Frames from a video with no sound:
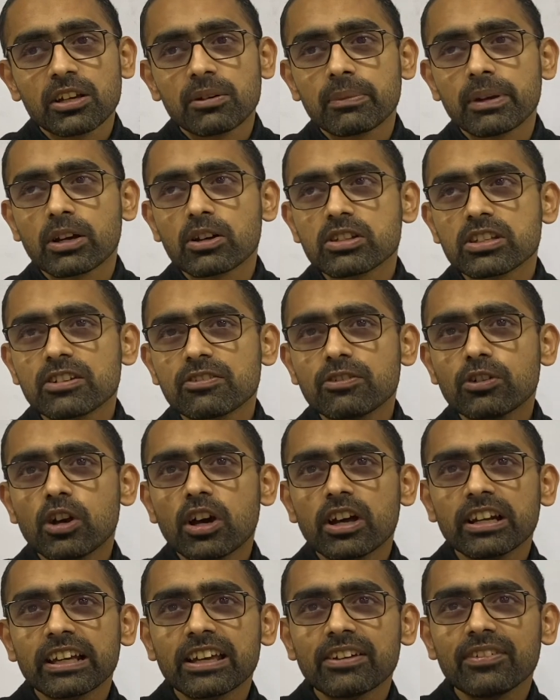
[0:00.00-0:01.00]
because if you
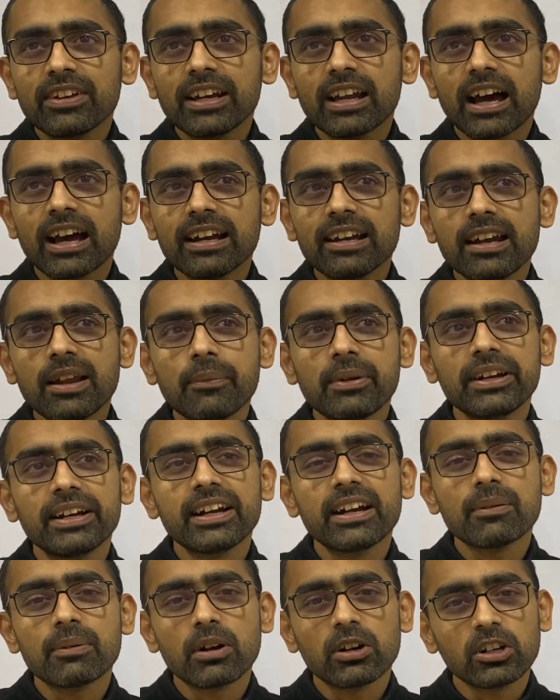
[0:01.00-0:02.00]
are given
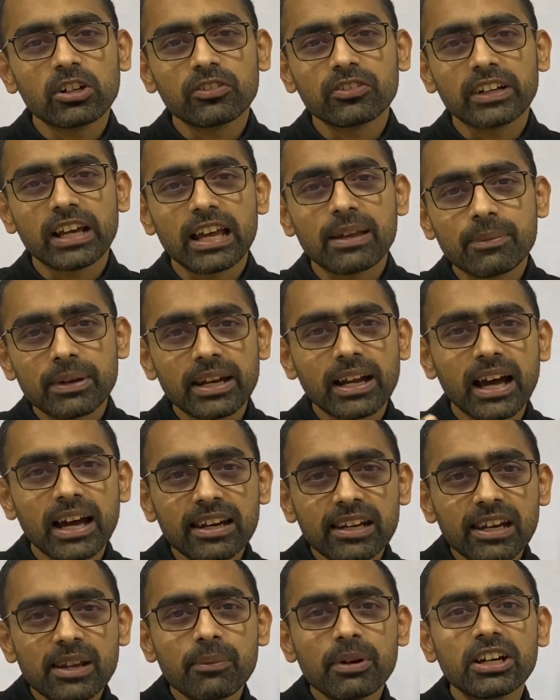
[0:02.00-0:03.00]
unlimited amount of time and
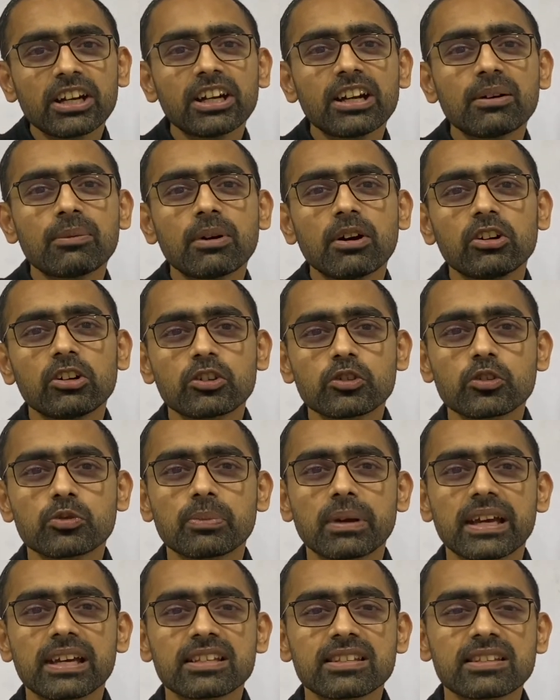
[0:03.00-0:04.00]
unlimited amount of
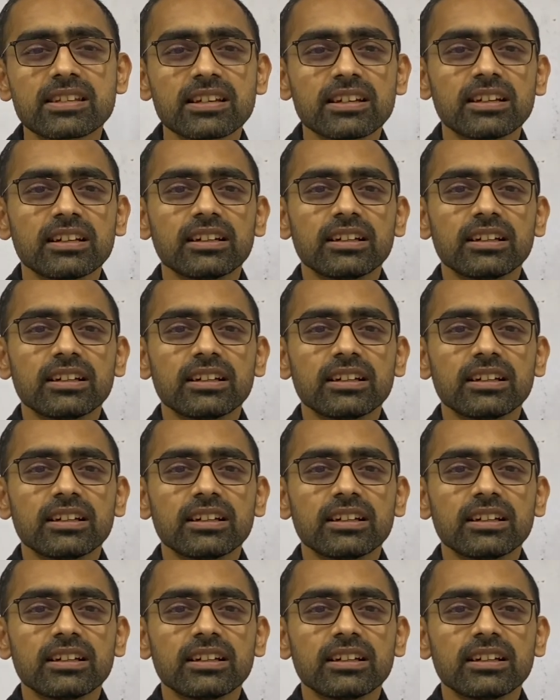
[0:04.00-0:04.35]
space,